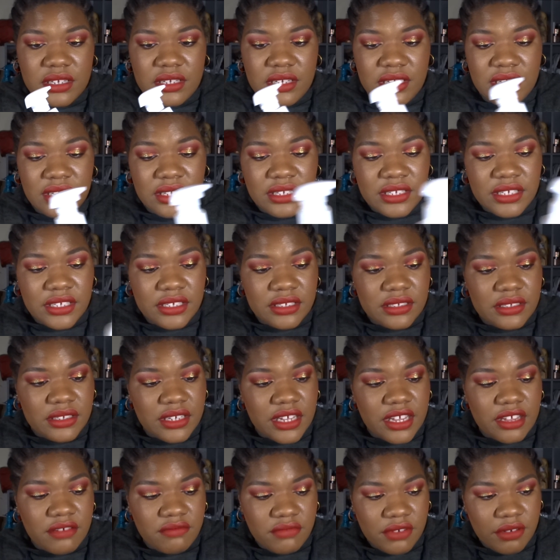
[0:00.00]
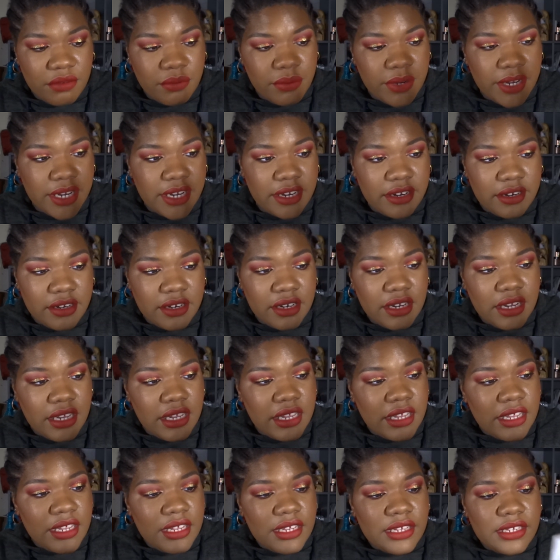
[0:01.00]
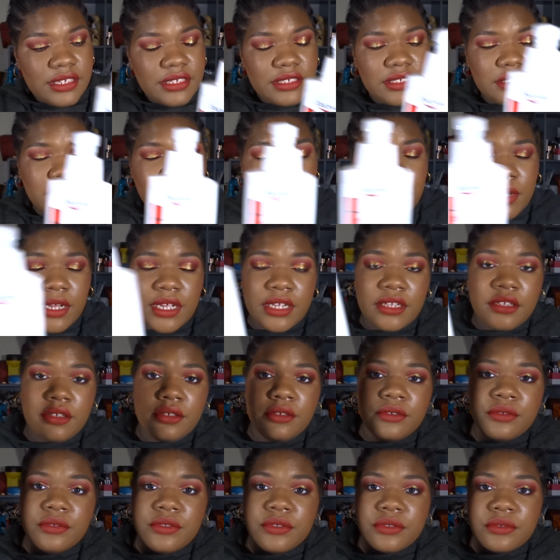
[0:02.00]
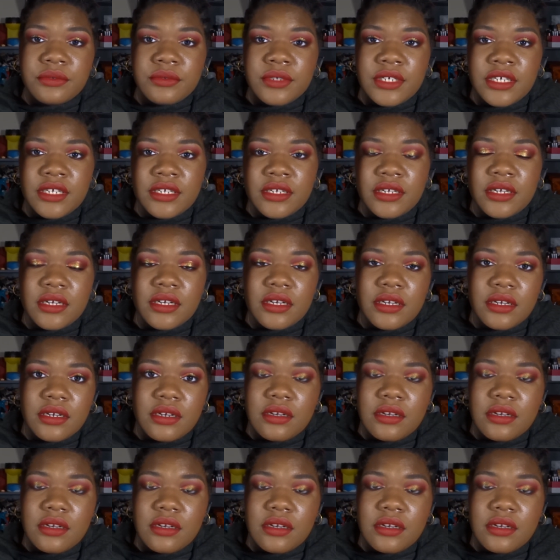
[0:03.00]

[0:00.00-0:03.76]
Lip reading: leaked everywhere is my Eucerin